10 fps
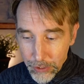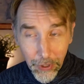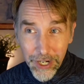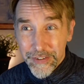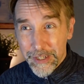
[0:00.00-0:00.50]

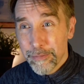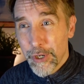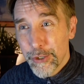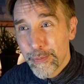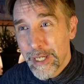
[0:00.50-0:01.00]
So I
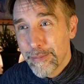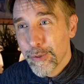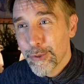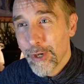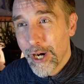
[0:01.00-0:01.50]
think most
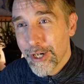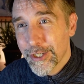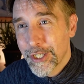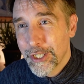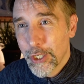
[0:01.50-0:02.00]
people
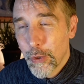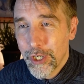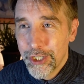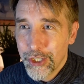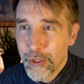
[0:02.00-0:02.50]
asking the
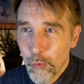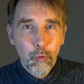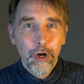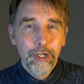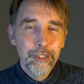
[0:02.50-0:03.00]

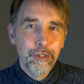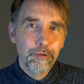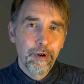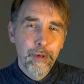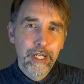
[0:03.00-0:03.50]
question, why
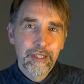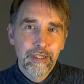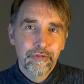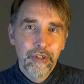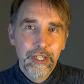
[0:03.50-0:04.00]
do
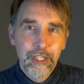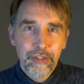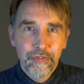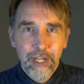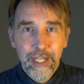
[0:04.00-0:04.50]
romantic
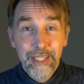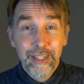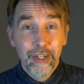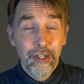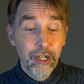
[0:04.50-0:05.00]
feelings
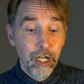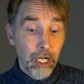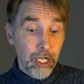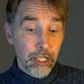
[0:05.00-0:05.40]
fade, are